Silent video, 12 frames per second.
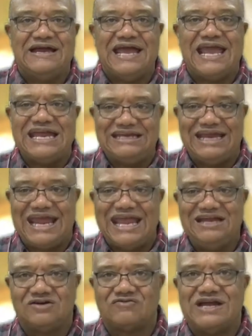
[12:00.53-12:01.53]

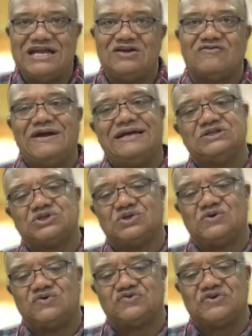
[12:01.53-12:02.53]
88
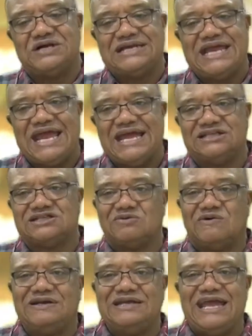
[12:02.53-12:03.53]
great-grandchildren, and
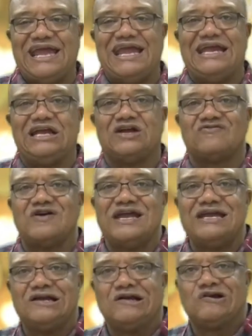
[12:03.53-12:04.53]
28
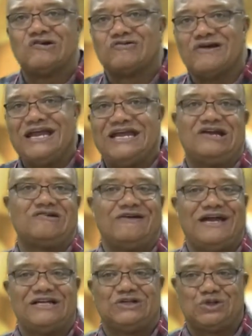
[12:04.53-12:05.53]

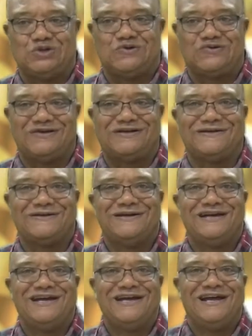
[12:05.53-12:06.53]
great-great-grandchildren.
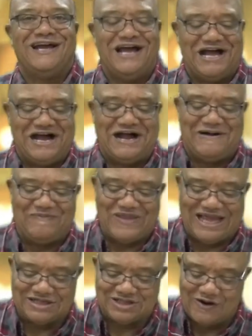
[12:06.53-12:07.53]

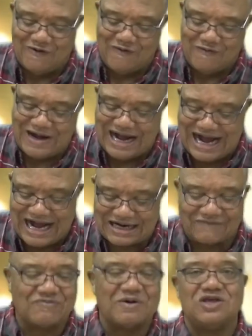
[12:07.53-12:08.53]
And so I
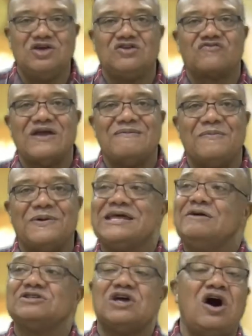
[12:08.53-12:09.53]
come from a huge family, but
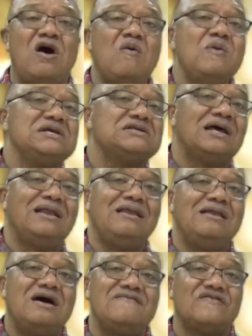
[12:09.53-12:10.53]
there was always a
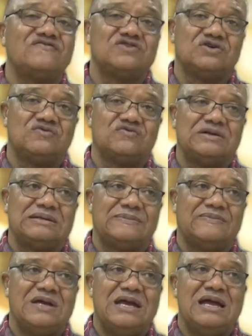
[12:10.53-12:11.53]
love of children.
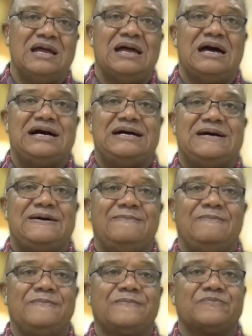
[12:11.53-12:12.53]

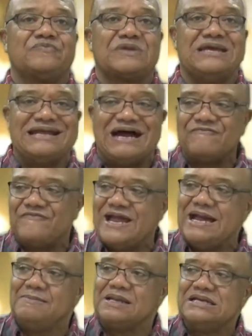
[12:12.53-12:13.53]
In our
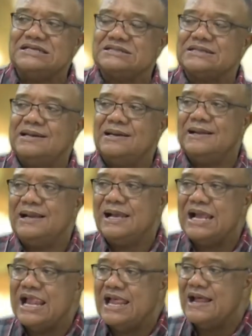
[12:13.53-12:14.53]
families,
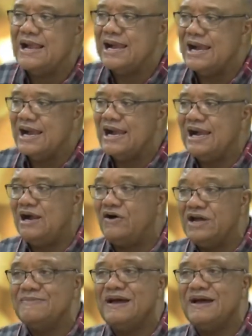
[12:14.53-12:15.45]
among